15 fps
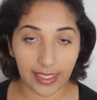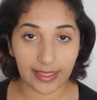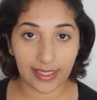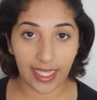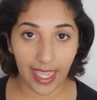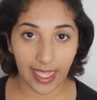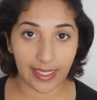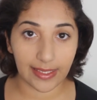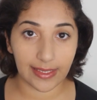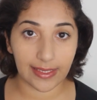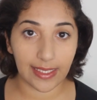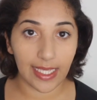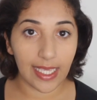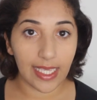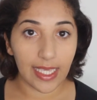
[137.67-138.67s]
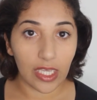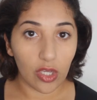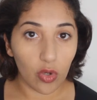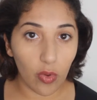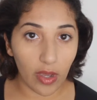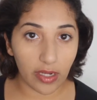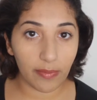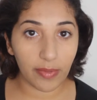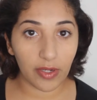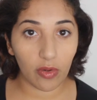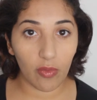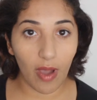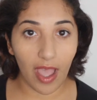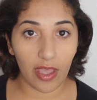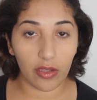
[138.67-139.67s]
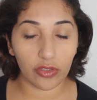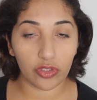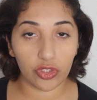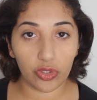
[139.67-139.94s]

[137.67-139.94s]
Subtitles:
It takes quite a bit of while